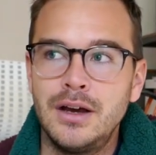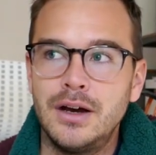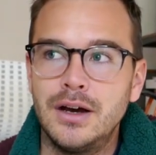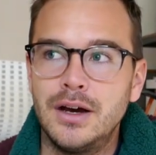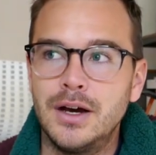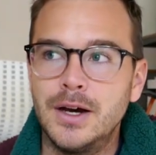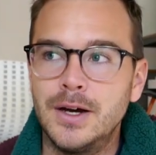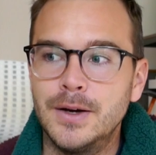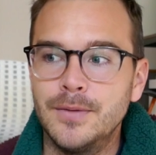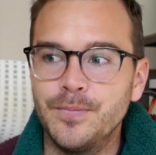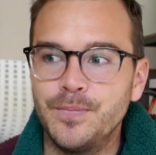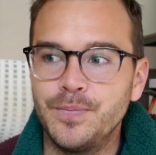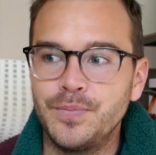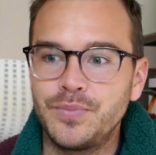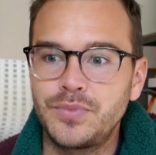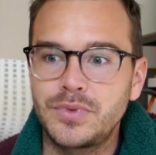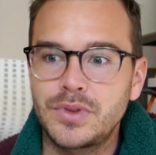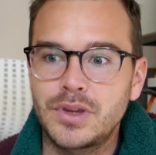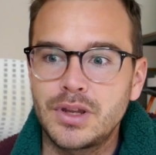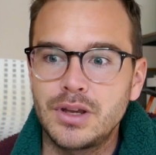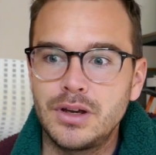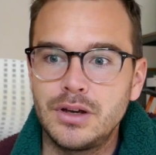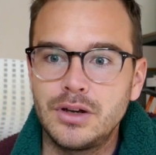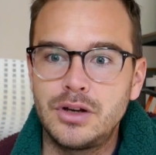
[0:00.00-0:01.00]
um,
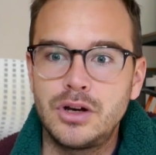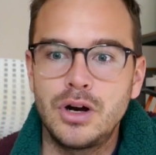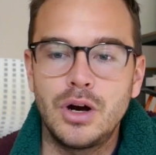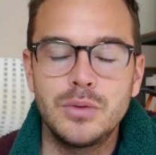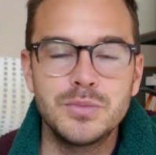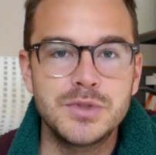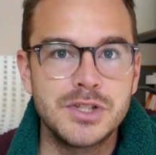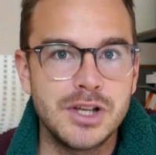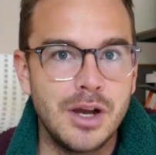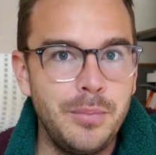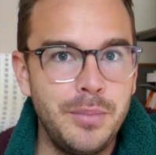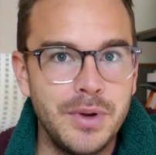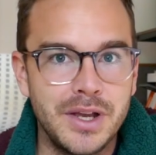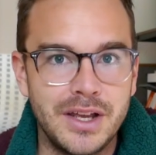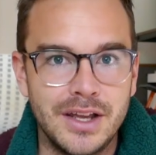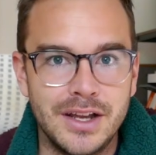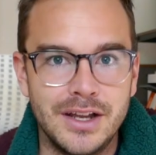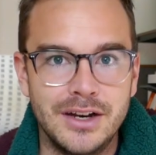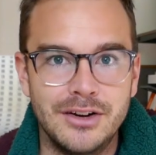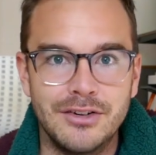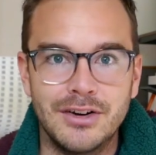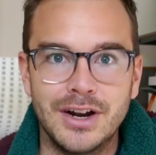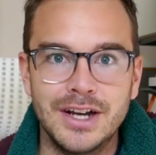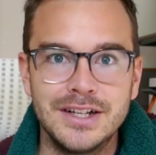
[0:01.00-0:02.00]
comes up
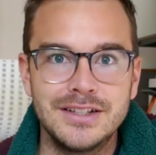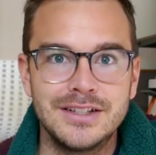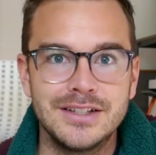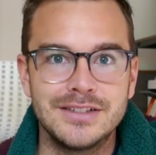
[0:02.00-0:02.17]
again, right?